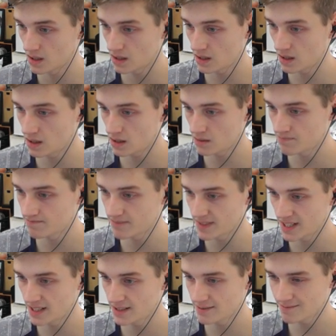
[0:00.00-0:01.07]
Uh,
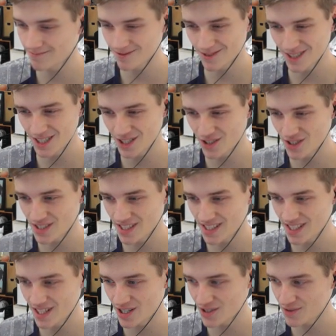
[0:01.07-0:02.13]
the green
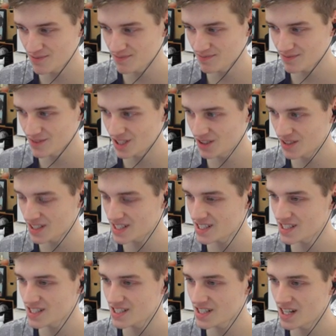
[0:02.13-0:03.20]
jersey, no. No,
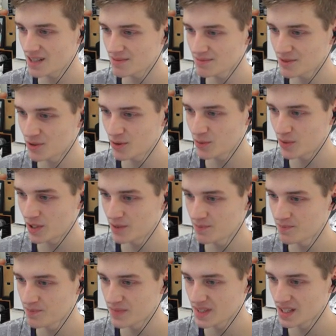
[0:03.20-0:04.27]
that's just not going
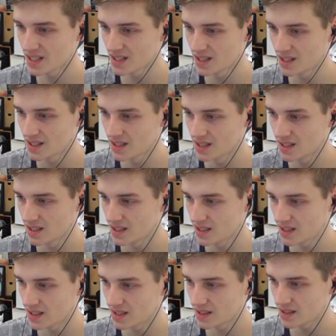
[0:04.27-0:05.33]
well.
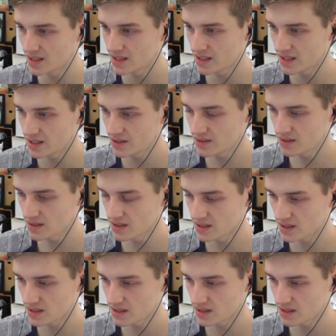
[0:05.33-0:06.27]
In here?